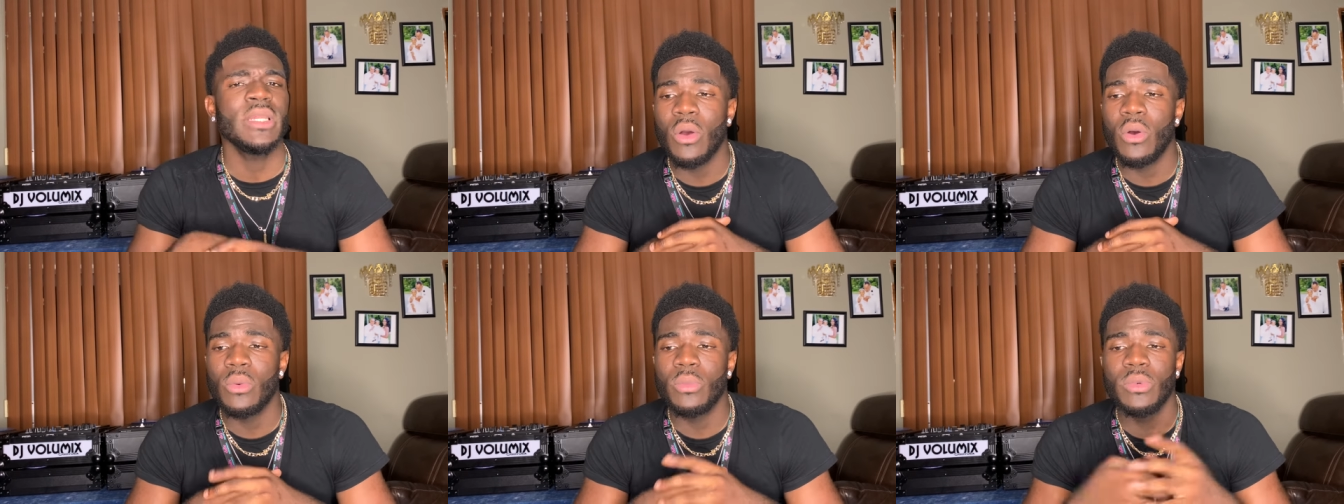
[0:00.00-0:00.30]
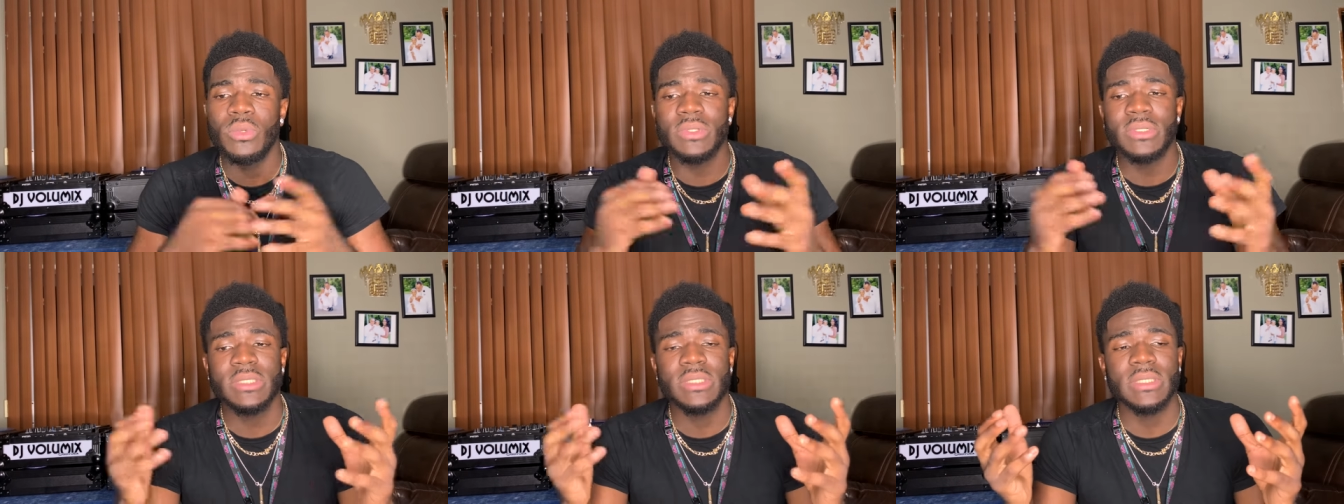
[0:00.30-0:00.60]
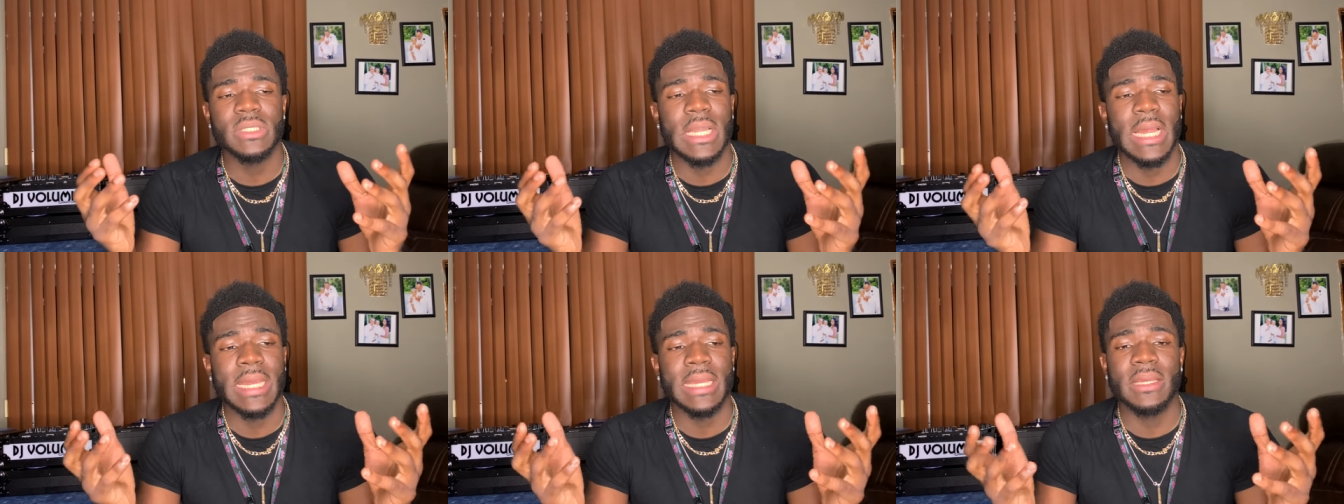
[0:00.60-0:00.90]

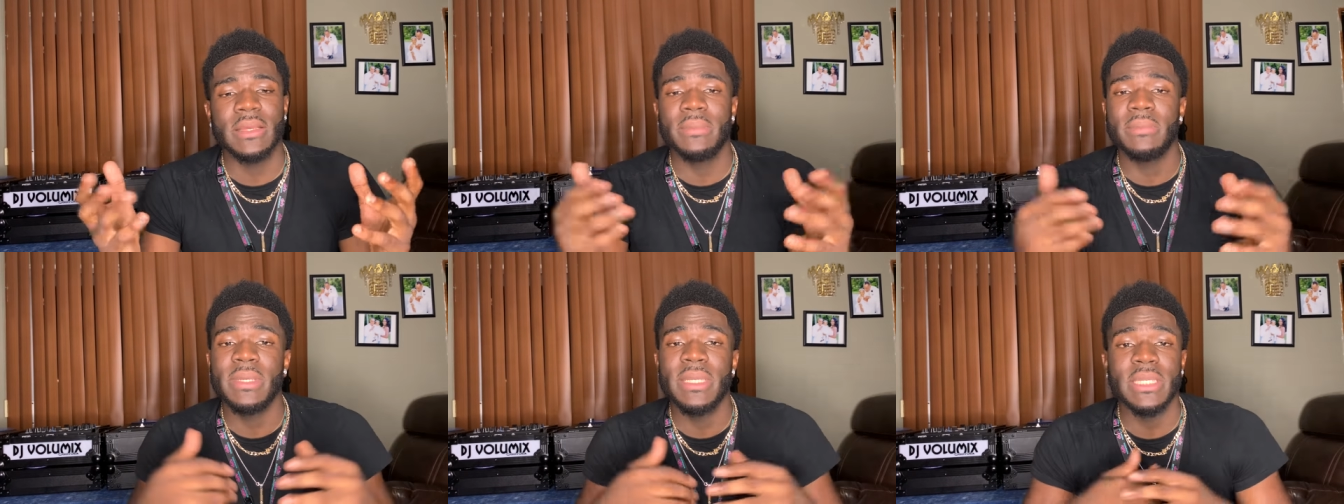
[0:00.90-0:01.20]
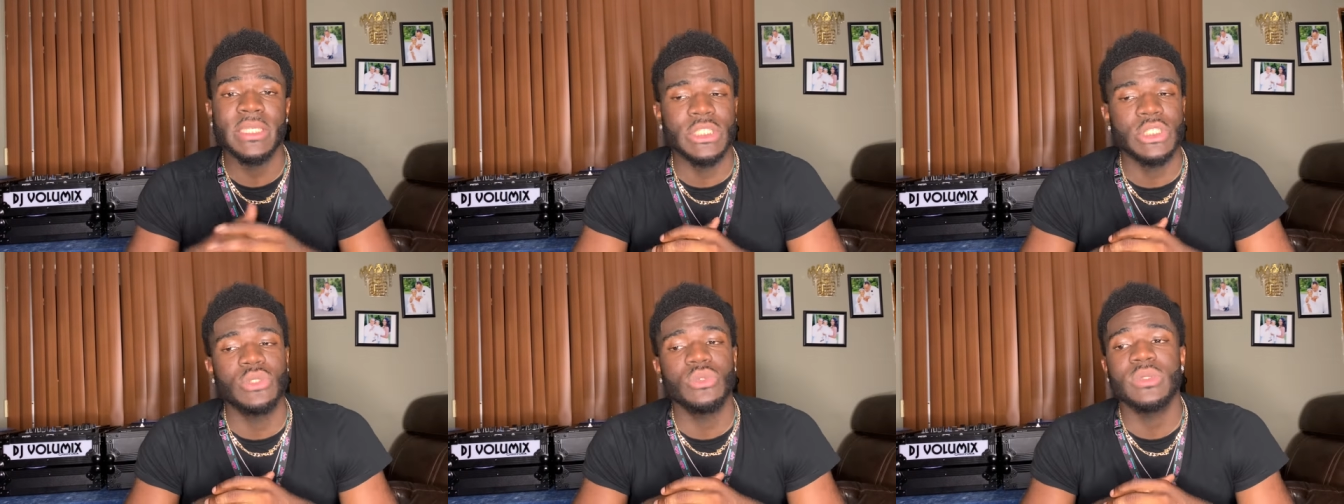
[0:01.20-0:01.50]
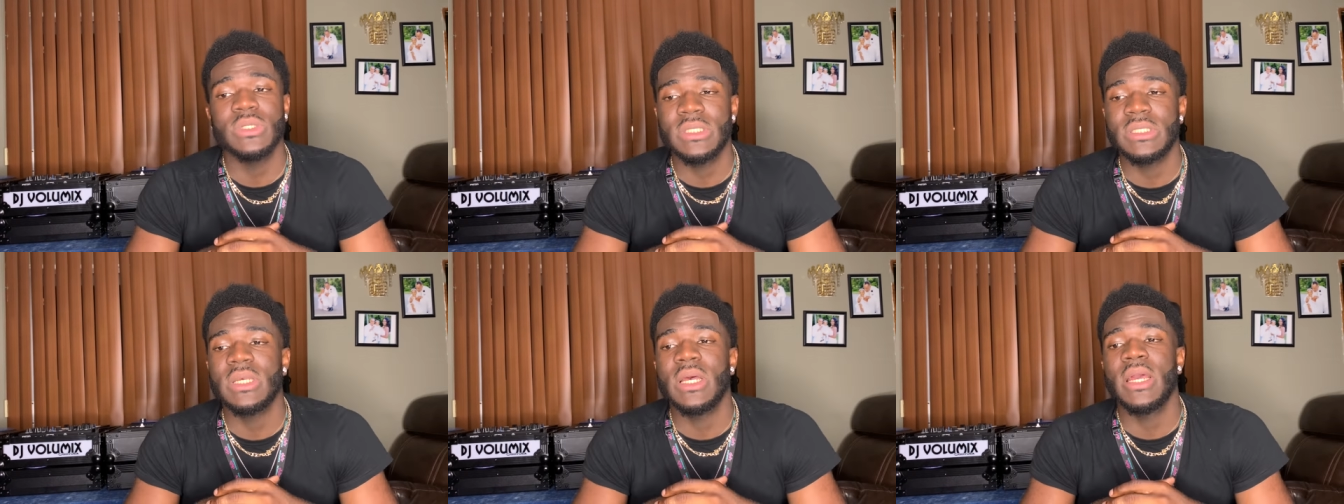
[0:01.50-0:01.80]
almost like committed
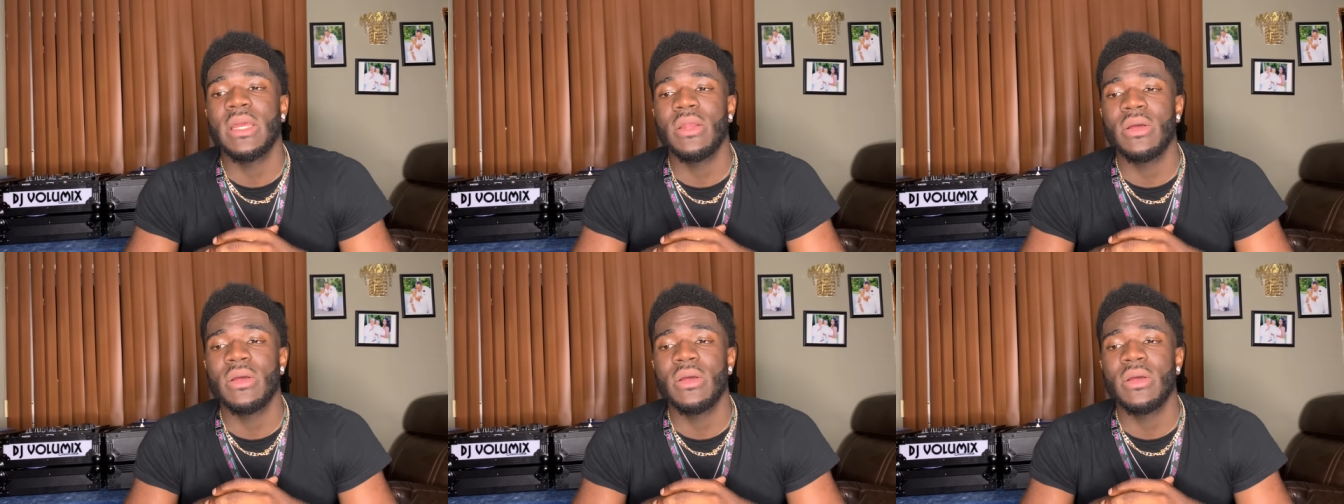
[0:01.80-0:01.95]
suicide.